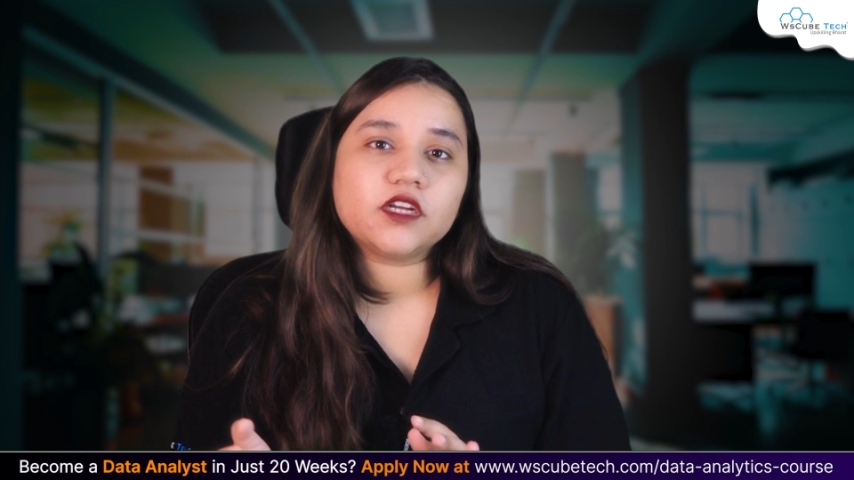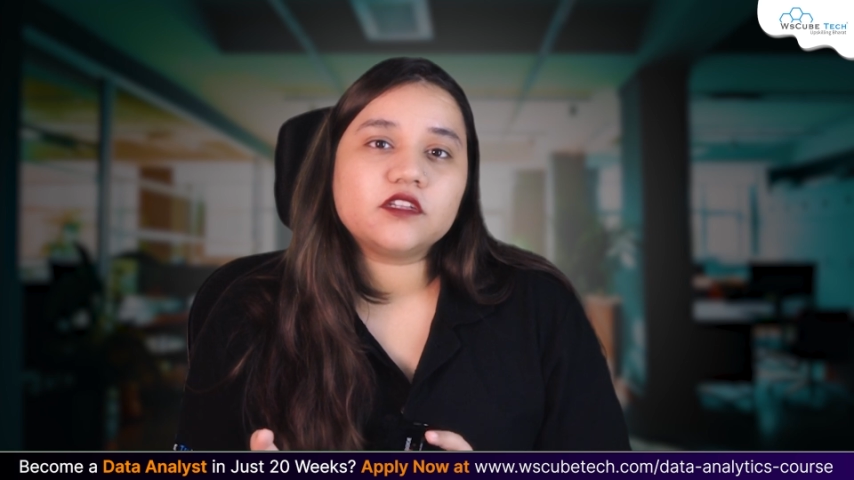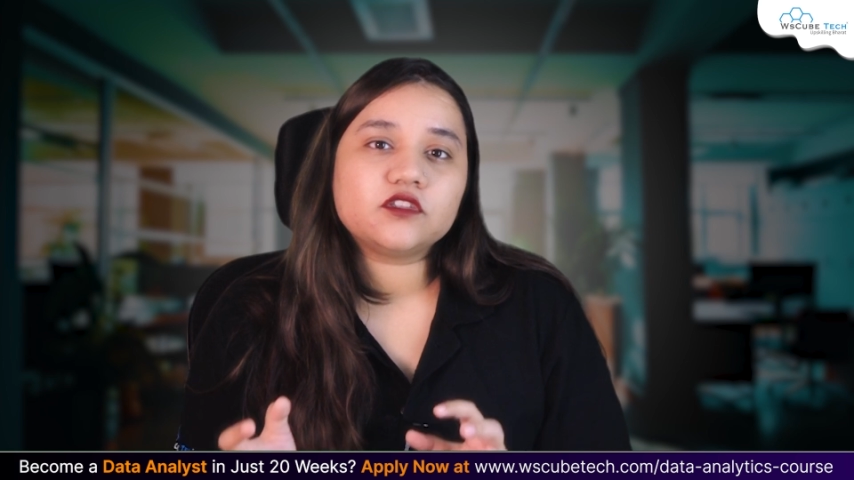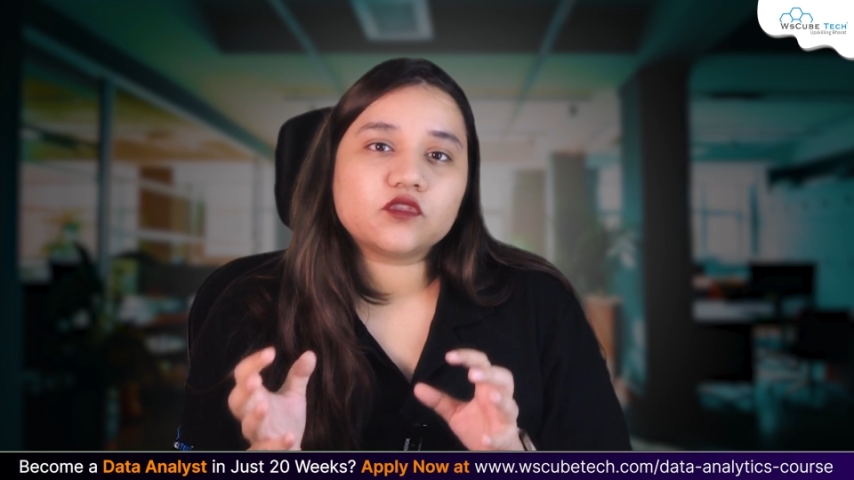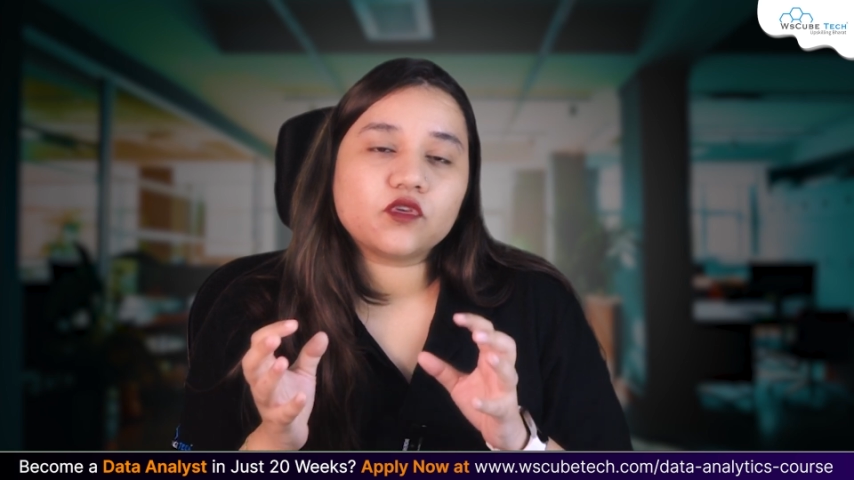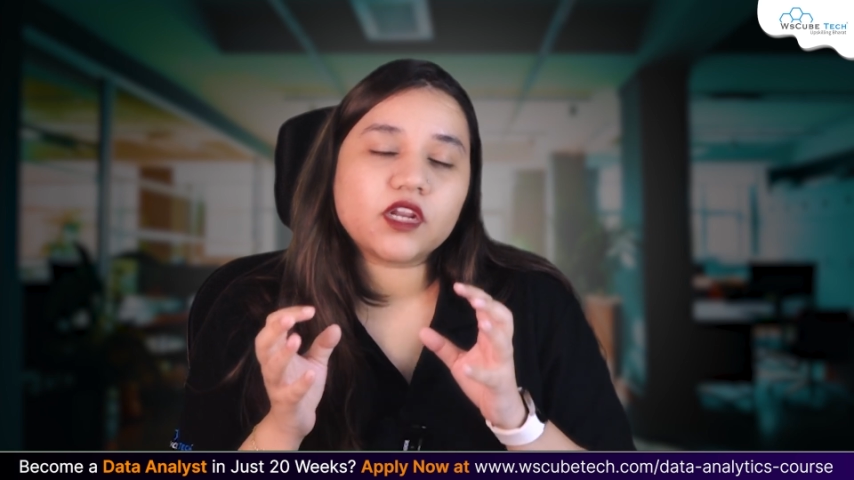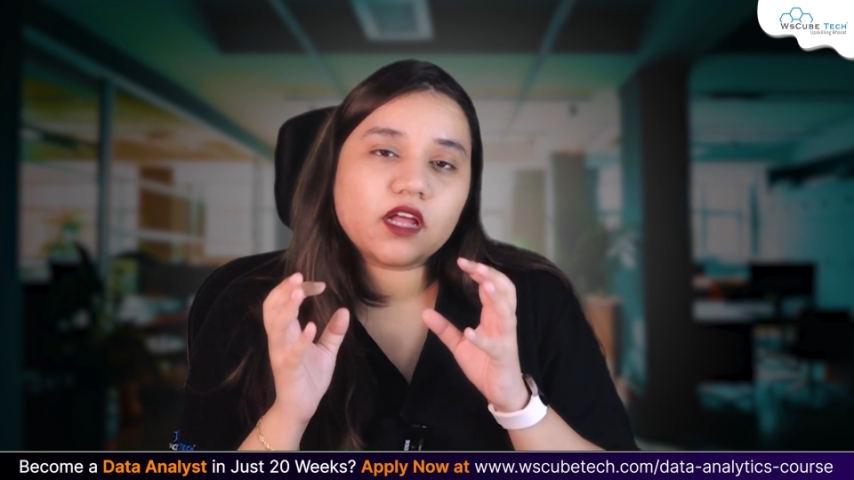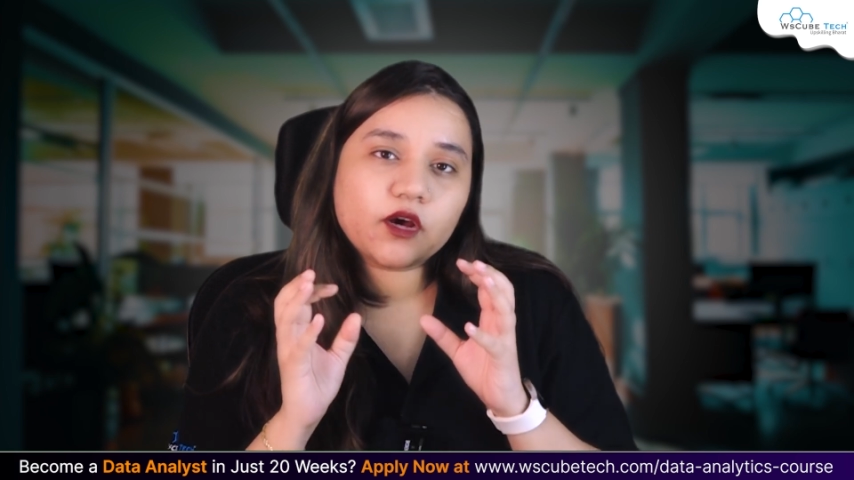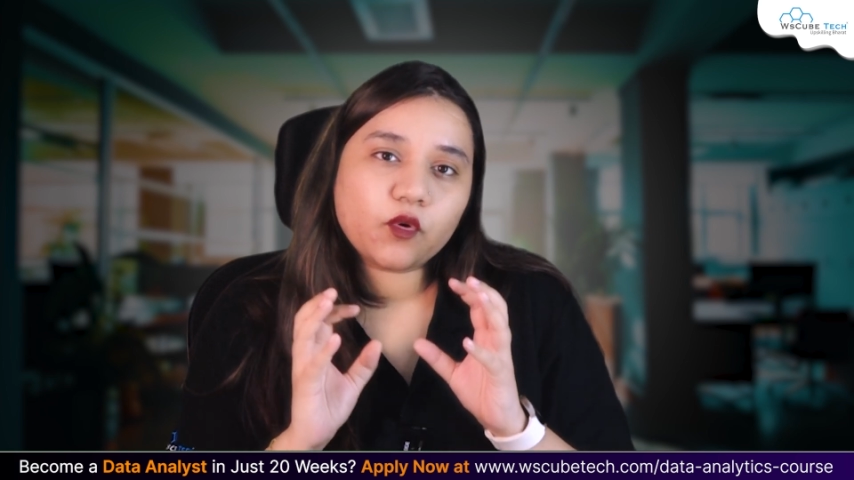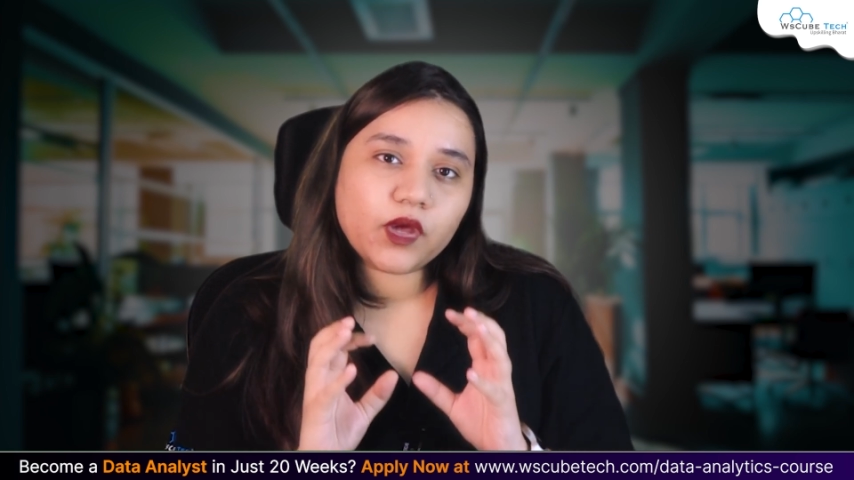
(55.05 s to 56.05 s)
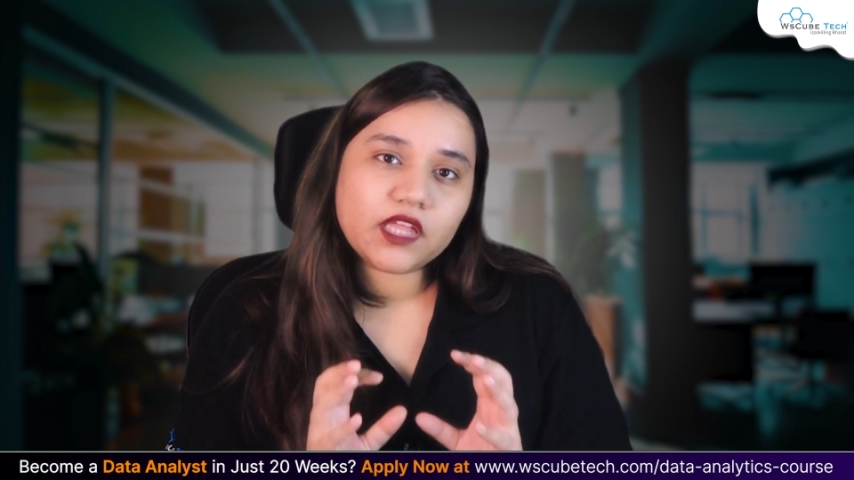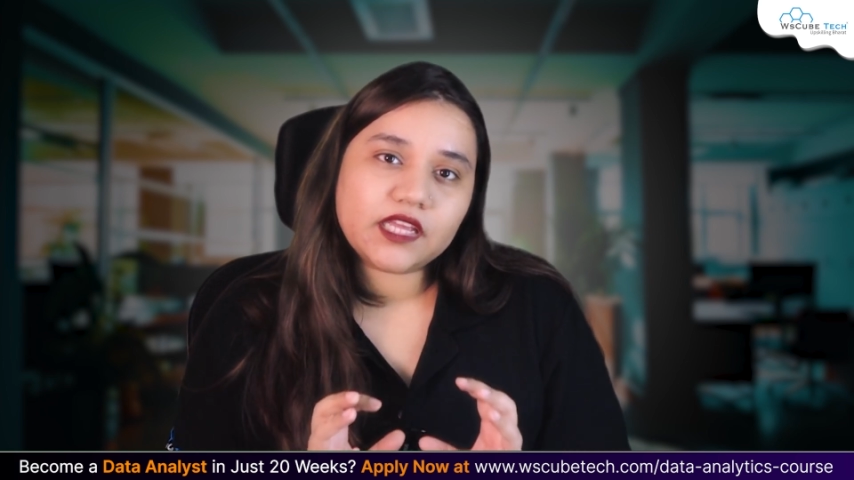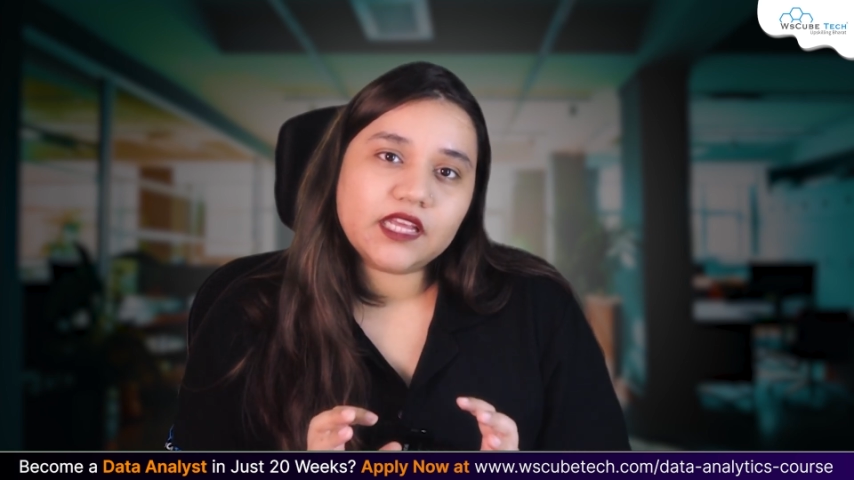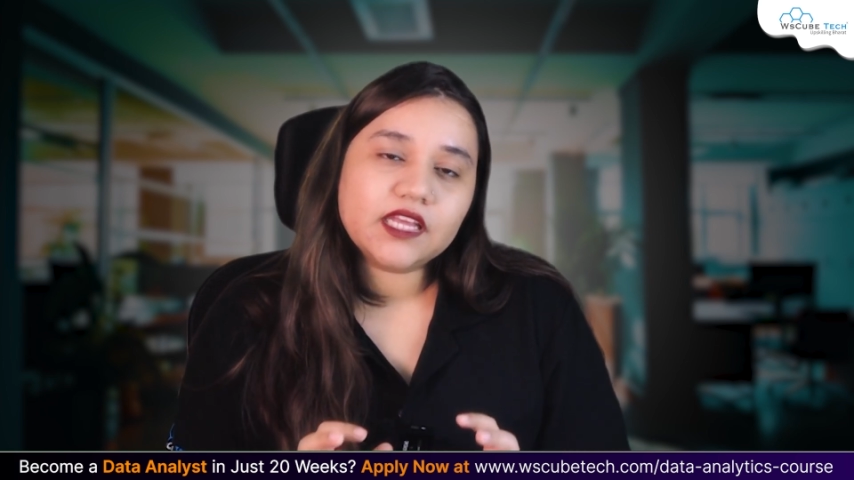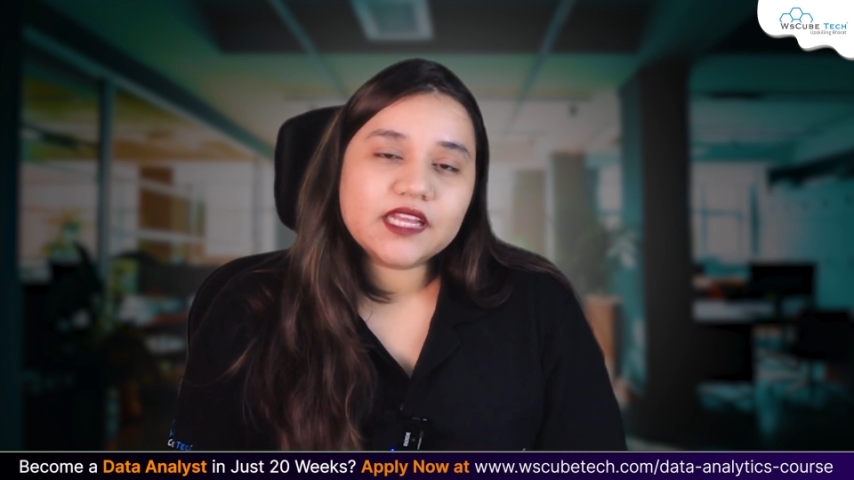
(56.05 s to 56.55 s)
can store a query